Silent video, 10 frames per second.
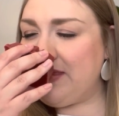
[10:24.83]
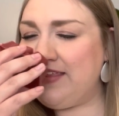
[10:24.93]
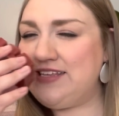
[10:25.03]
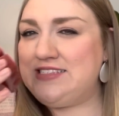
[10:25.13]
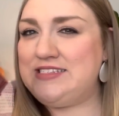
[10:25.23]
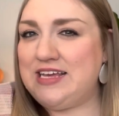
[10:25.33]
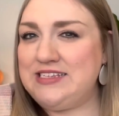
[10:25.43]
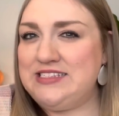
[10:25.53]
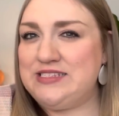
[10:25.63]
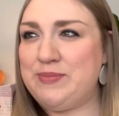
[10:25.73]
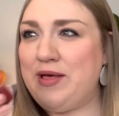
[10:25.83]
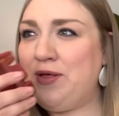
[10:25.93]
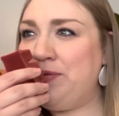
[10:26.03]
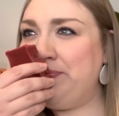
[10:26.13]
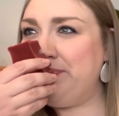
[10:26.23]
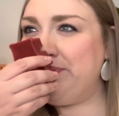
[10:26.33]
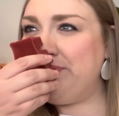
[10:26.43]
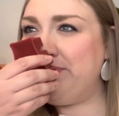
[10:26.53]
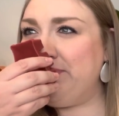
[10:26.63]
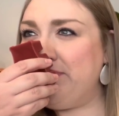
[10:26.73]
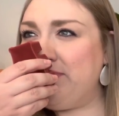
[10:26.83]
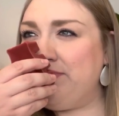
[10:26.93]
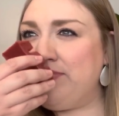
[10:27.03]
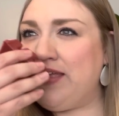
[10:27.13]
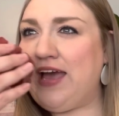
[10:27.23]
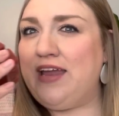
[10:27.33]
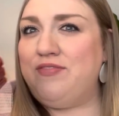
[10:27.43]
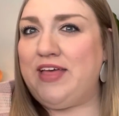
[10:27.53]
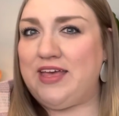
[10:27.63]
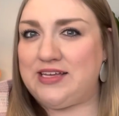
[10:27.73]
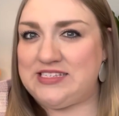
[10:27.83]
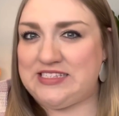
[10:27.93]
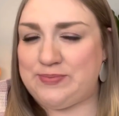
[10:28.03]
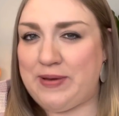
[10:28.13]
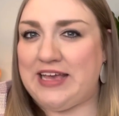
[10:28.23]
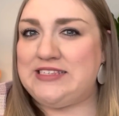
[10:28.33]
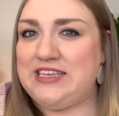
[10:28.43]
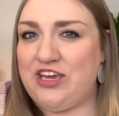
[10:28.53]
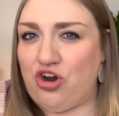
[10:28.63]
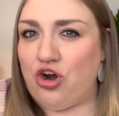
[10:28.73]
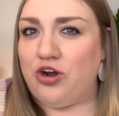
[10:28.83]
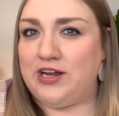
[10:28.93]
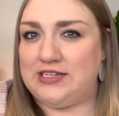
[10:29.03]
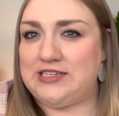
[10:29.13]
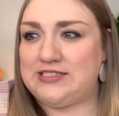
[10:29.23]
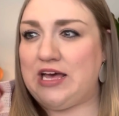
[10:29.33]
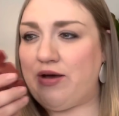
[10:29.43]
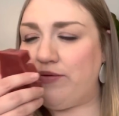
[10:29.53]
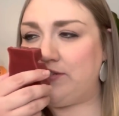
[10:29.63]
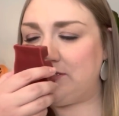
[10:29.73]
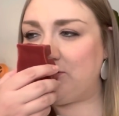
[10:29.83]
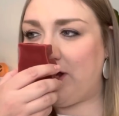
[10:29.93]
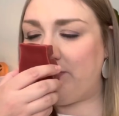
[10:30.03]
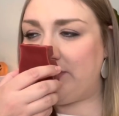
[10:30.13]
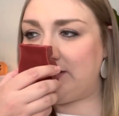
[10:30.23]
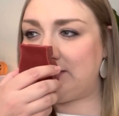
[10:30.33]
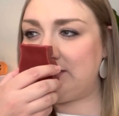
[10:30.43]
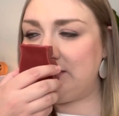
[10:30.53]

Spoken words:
This does smell kind of like a spicy currant is how I would describe this.